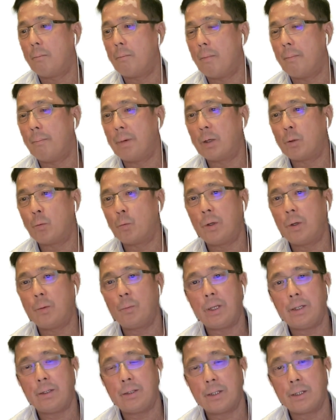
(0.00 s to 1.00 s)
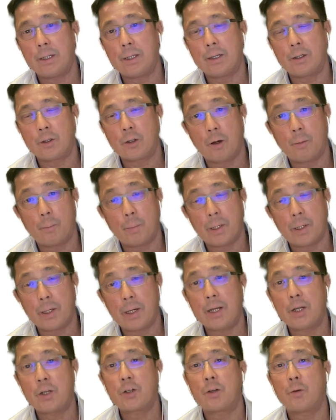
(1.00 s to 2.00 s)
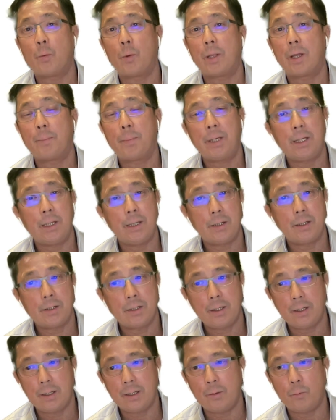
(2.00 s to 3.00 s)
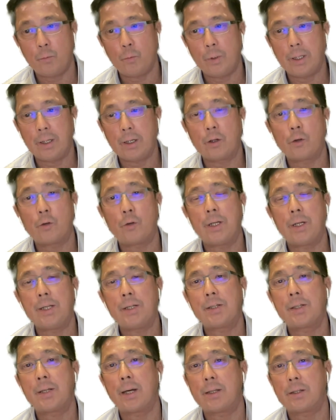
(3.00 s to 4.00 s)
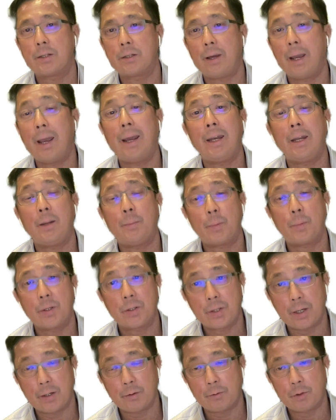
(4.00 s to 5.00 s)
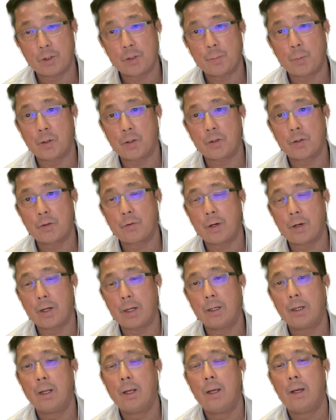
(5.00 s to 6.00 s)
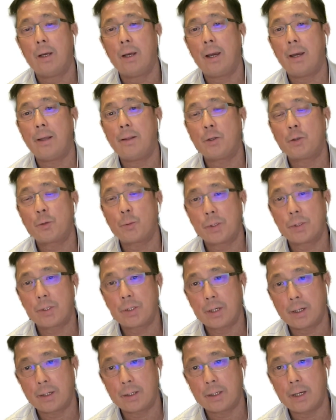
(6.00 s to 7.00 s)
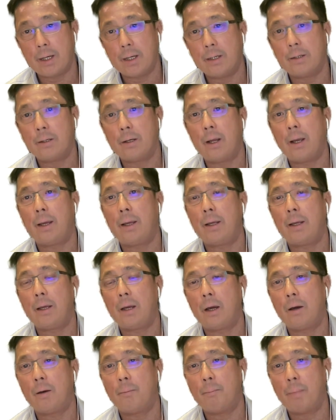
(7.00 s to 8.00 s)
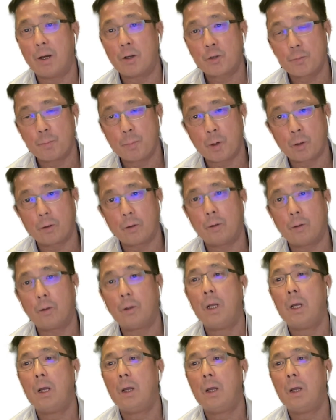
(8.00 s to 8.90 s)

But when we did it in combination with our PDT, we increased that to 80% response rate. And this was done in a mouse model